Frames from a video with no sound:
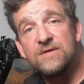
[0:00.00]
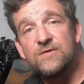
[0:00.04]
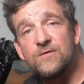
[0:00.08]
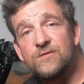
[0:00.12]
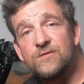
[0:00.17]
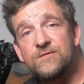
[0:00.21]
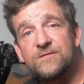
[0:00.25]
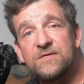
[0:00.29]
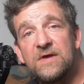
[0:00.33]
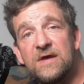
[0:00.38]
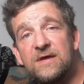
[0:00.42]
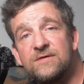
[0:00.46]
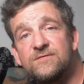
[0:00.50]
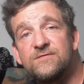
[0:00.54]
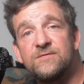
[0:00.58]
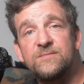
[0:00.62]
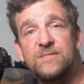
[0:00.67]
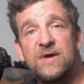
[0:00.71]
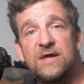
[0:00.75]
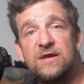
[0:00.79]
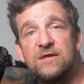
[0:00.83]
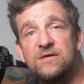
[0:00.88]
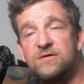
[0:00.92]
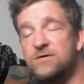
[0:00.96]
It does take
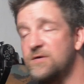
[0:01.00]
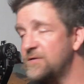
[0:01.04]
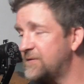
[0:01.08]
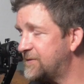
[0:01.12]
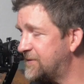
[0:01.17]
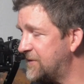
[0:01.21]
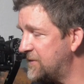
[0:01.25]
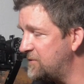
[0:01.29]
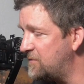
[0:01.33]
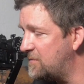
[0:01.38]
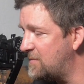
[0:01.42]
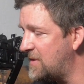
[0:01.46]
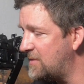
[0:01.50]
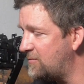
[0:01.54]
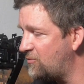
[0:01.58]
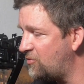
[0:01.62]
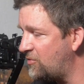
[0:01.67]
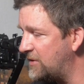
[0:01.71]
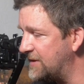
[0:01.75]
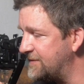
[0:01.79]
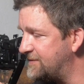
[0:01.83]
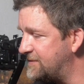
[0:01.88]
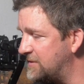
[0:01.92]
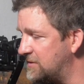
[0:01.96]
some getting used to,
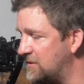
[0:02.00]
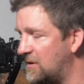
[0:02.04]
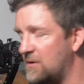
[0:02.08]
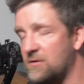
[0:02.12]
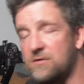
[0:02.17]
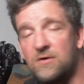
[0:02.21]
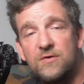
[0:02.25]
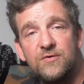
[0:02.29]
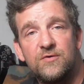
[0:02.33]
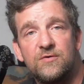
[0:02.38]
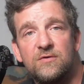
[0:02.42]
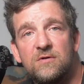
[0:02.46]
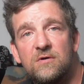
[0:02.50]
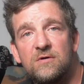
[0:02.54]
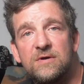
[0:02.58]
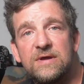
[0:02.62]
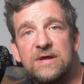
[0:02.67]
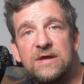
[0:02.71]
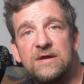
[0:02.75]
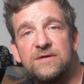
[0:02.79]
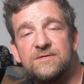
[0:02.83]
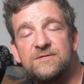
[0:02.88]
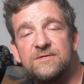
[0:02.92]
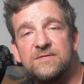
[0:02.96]
remembering to lock and
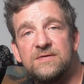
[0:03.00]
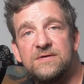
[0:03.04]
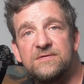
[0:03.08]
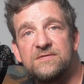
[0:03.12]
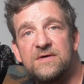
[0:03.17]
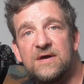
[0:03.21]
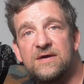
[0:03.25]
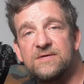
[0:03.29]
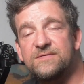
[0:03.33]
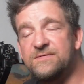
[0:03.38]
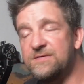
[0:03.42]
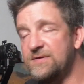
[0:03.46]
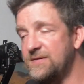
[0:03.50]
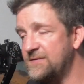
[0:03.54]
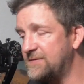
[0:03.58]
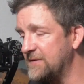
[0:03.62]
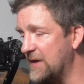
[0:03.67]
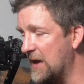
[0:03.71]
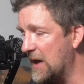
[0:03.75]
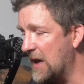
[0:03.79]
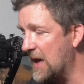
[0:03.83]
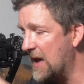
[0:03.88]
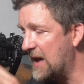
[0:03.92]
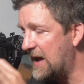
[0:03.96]
unlock each of these axes,
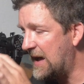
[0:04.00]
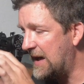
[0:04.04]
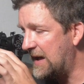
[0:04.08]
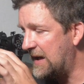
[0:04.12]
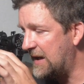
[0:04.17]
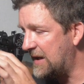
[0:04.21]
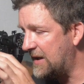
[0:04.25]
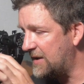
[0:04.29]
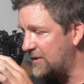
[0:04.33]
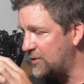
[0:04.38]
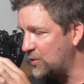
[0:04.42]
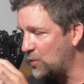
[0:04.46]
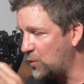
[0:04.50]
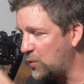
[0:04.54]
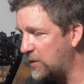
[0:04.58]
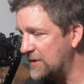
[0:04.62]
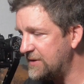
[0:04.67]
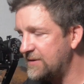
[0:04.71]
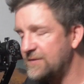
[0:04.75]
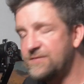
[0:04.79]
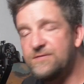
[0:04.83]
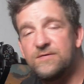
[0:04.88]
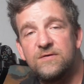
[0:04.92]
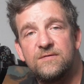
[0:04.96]
and
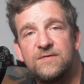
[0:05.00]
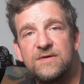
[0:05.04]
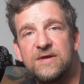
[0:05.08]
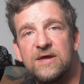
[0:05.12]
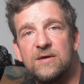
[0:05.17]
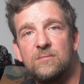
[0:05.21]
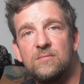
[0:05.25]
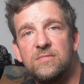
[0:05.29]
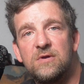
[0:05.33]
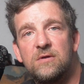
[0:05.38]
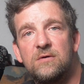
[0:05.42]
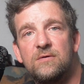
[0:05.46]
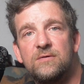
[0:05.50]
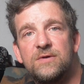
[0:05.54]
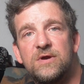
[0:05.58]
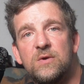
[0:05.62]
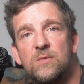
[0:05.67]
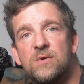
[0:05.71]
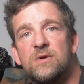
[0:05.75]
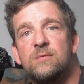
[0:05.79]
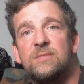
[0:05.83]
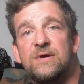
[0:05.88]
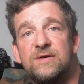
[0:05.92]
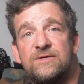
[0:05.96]
when you turn the gimbal on
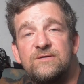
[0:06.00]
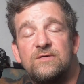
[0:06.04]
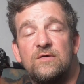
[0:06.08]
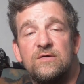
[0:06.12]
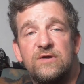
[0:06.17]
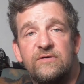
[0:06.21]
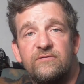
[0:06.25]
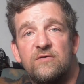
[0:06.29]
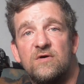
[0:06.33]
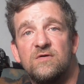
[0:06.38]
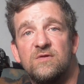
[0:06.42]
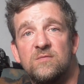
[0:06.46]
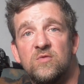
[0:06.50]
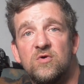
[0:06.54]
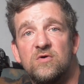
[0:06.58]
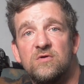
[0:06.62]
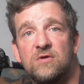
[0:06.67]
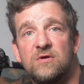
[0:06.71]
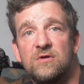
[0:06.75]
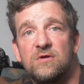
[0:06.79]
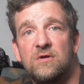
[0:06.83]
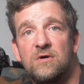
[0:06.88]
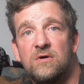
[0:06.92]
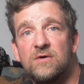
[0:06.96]
you want to make sure you've got them
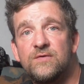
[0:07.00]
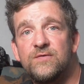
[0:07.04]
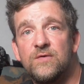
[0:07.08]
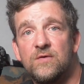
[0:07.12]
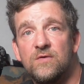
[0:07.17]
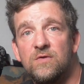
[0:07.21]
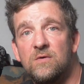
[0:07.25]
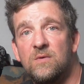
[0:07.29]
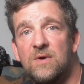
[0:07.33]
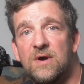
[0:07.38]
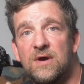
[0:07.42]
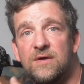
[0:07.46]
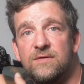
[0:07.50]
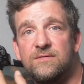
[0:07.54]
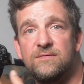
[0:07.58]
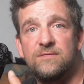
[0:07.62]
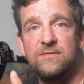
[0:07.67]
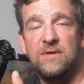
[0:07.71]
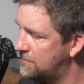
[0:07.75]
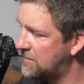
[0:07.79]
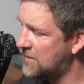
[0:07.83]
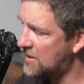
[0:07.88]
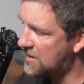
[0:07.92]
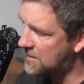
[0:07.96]
all unlocked,
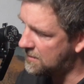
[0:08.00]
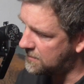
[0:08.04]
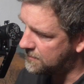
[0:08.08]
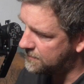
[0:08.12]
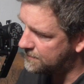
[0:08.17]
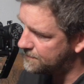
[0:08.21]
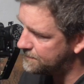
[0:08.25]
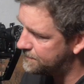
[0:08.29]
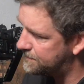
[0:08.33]
otherwise, oh.